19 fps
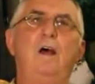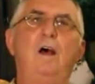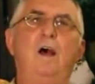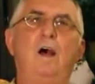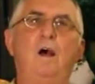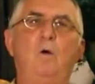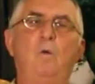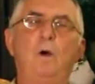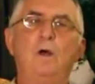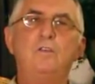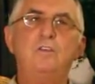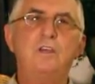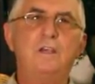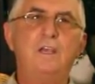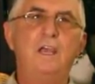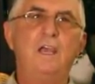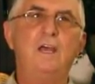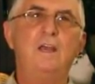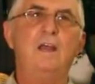Uh, once
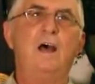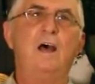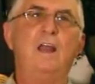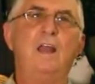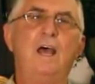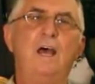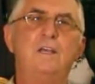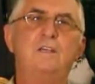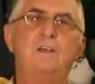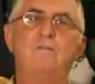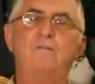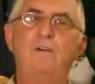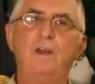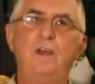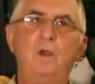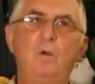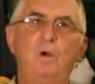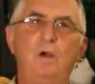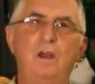again, I'll ask if
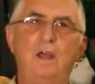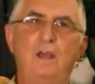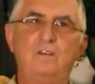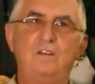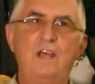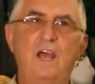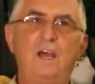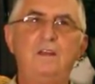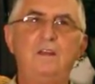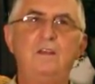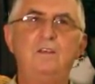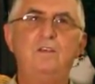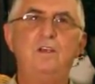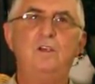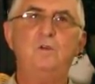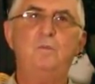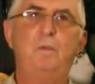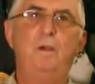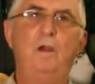anyone has had this
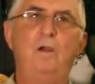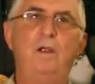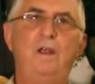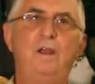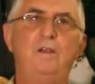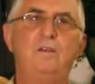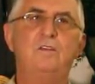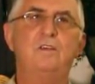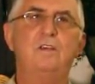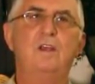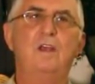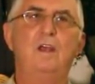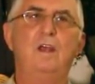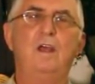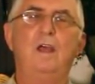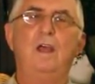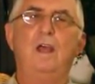experience